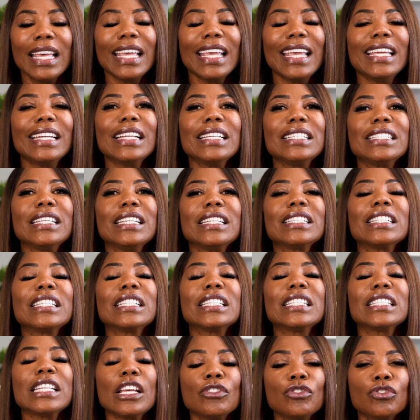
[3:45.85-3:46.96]
It is the
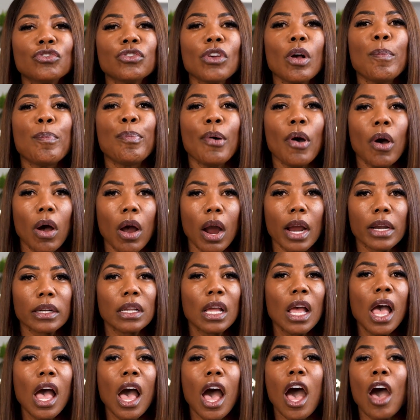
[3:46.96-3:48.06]
essential part
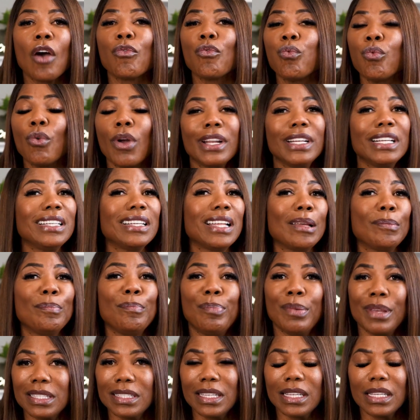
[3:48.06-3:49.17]
of running a
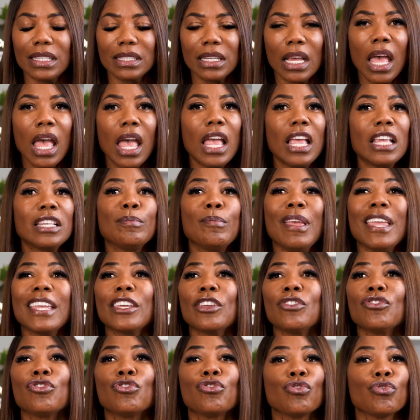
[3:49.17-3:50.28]
business is
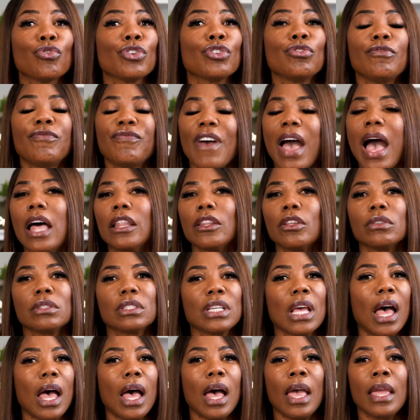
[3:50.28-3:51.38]
making sure you file on
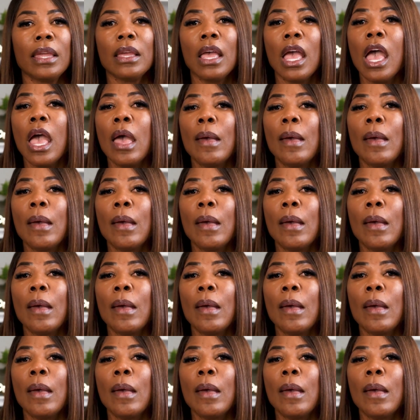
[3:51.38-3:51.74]
time,